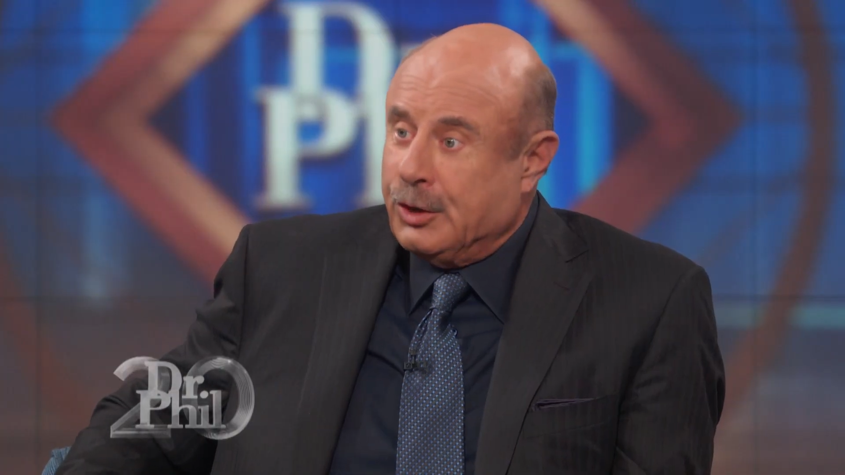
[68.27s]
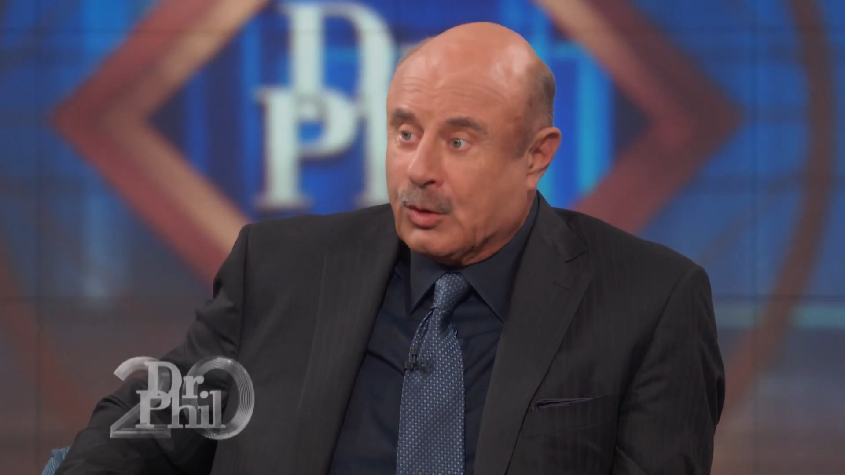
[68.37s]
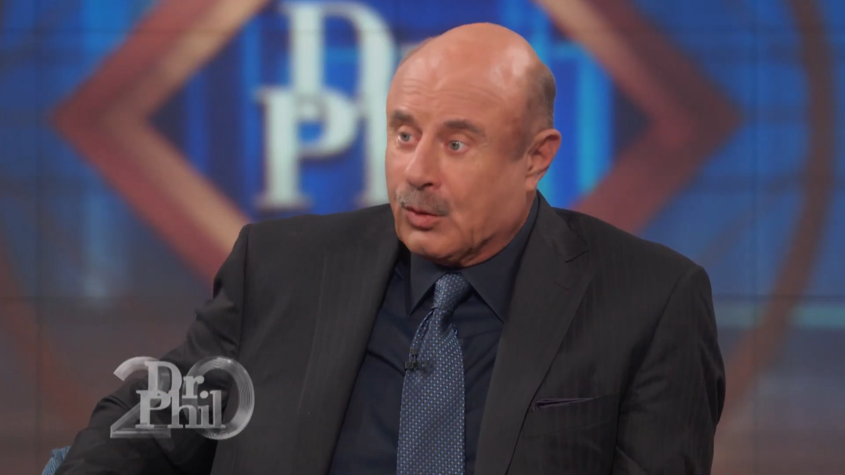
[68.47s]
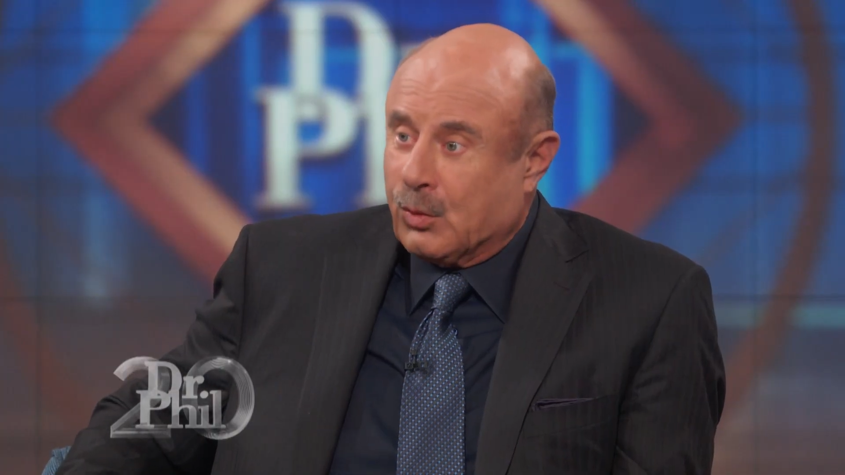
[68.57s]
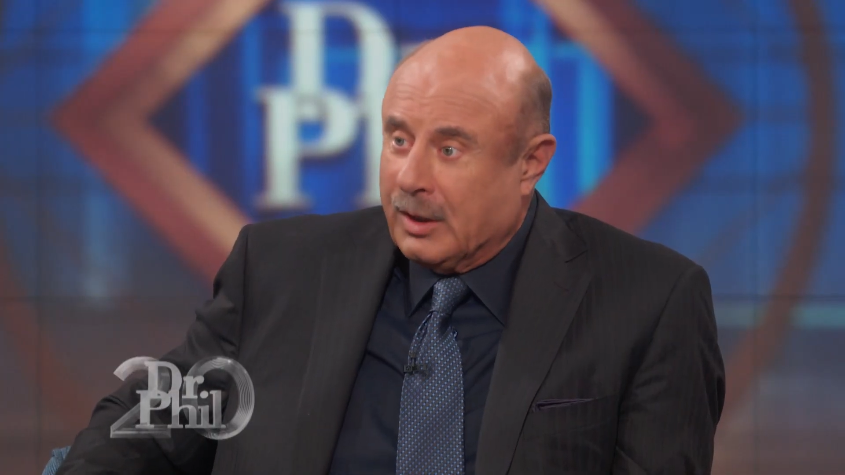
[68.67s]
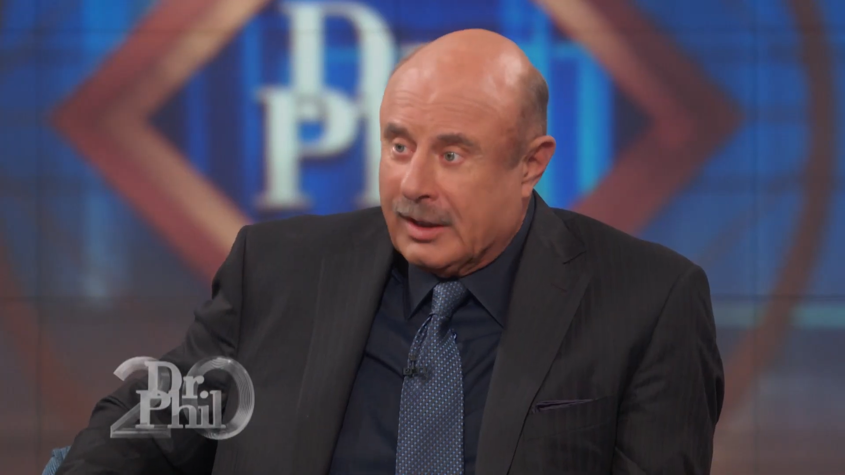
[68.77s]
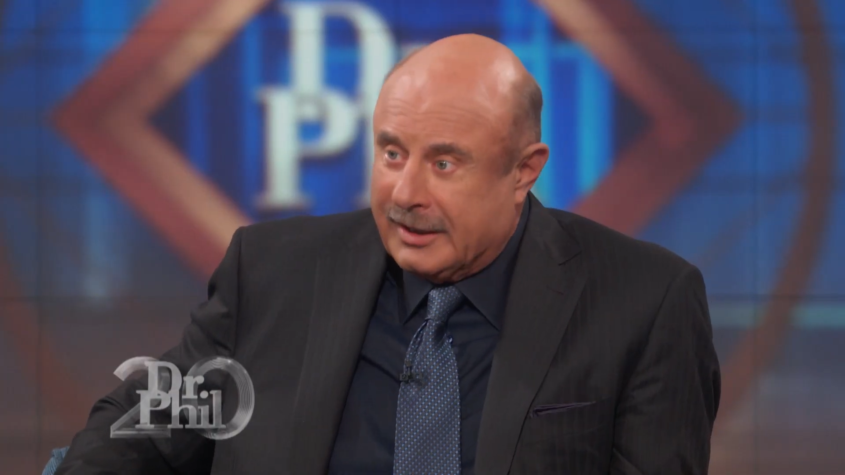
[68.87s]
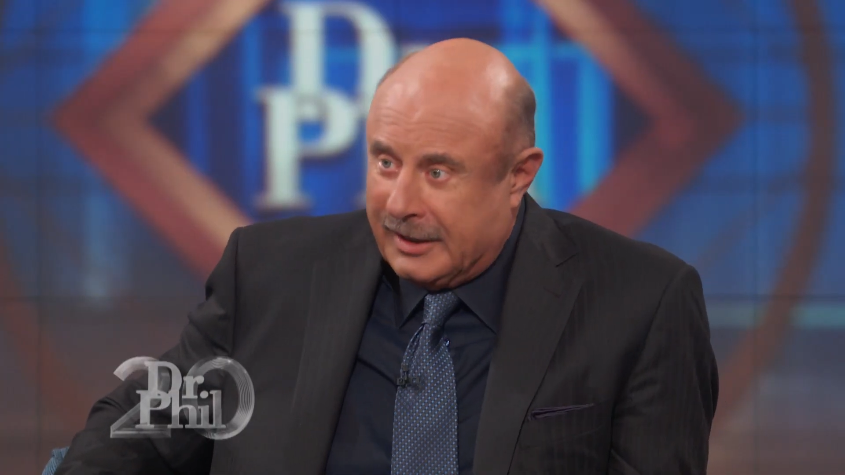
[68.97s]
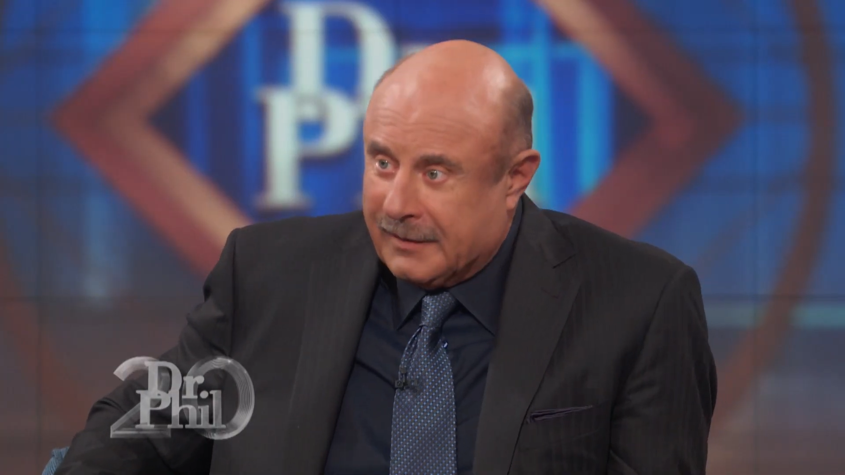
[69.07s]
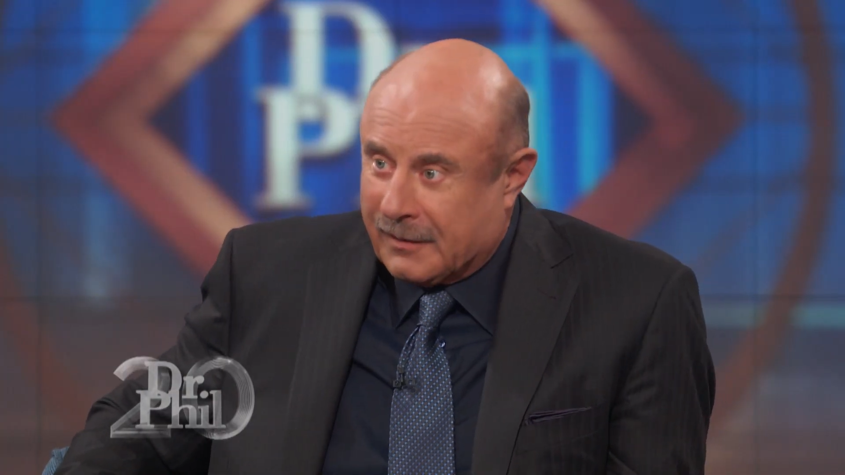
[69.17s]
you were
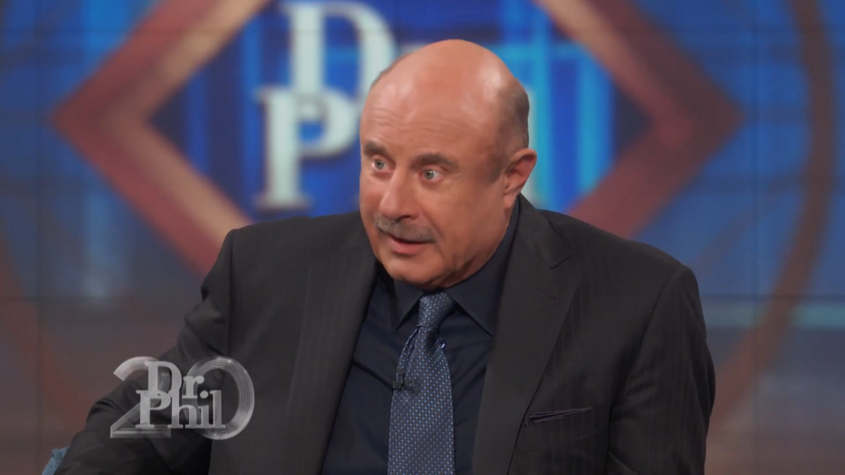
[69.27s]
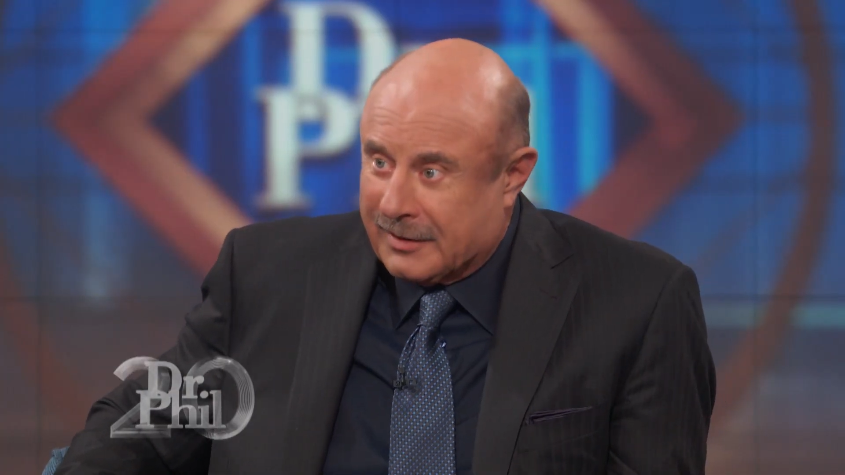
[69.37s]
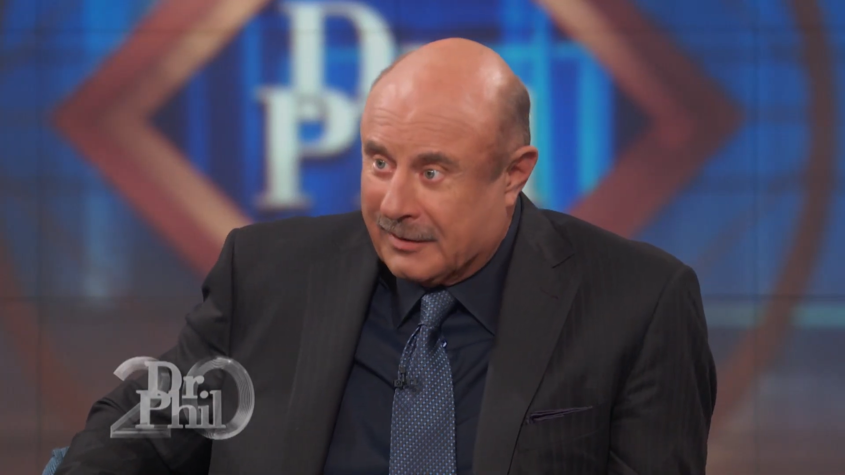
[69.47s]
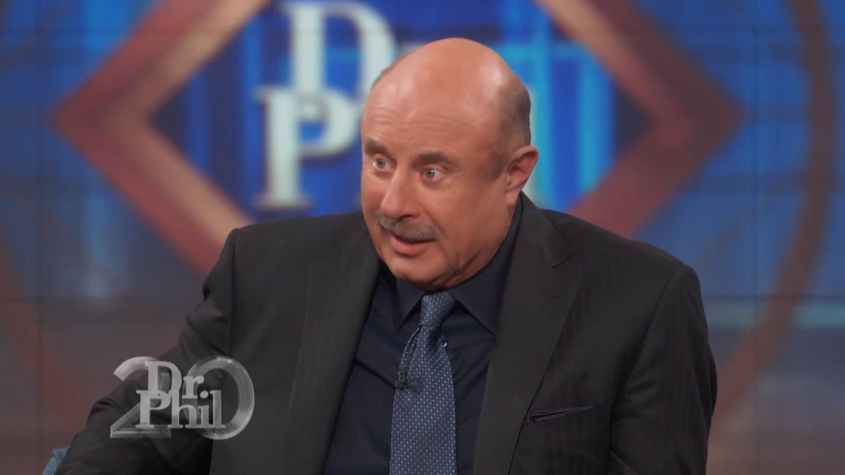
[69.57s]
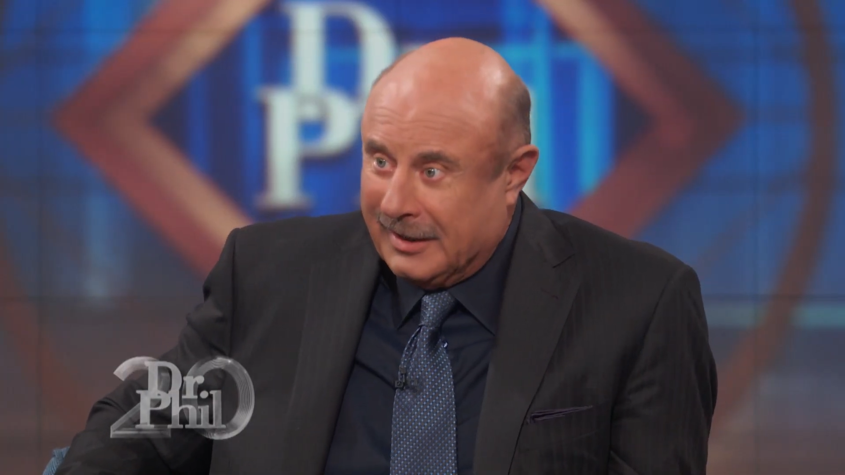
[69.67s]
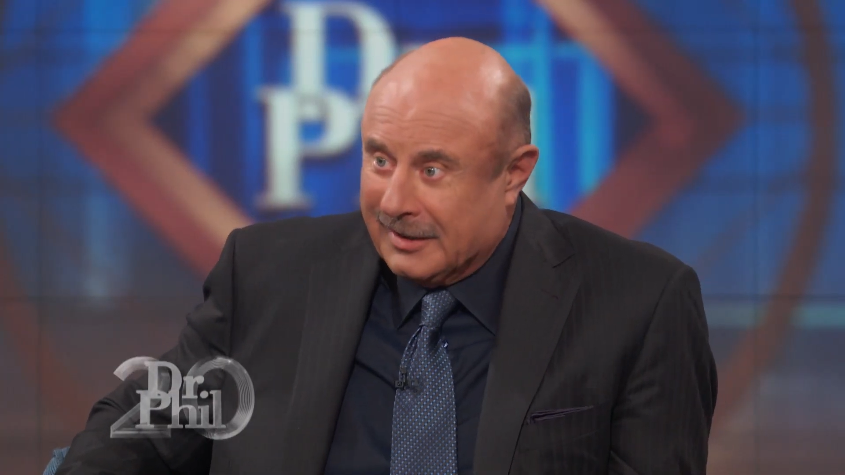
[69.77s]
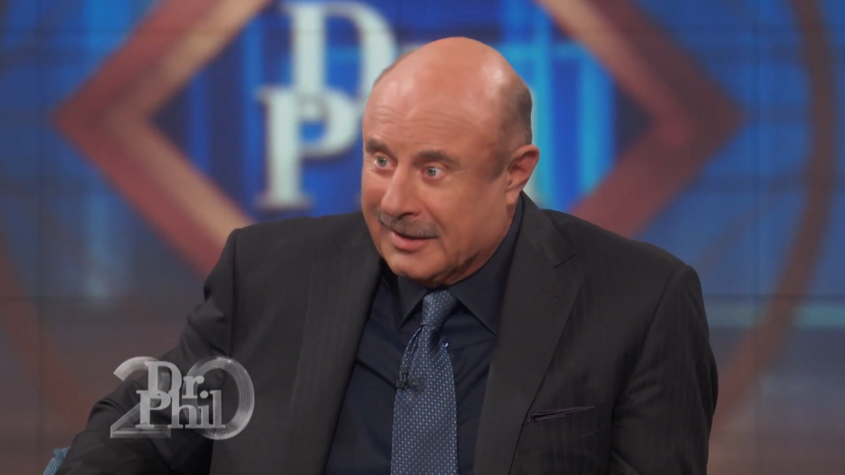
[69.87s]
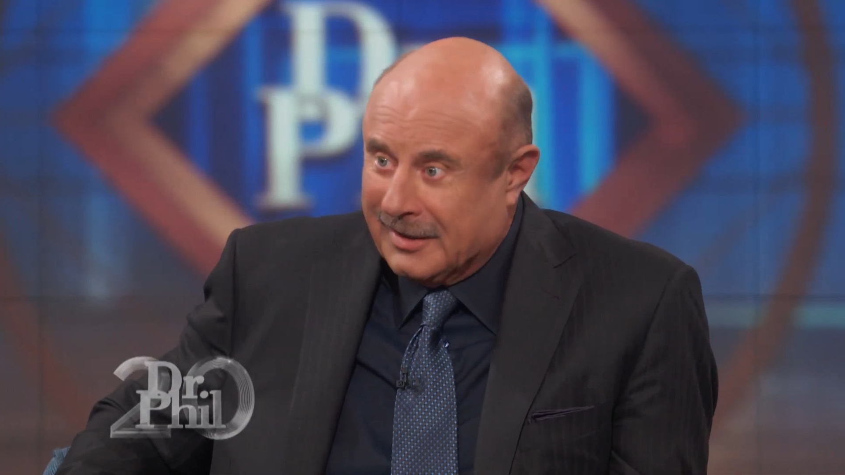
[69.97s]
really different, right?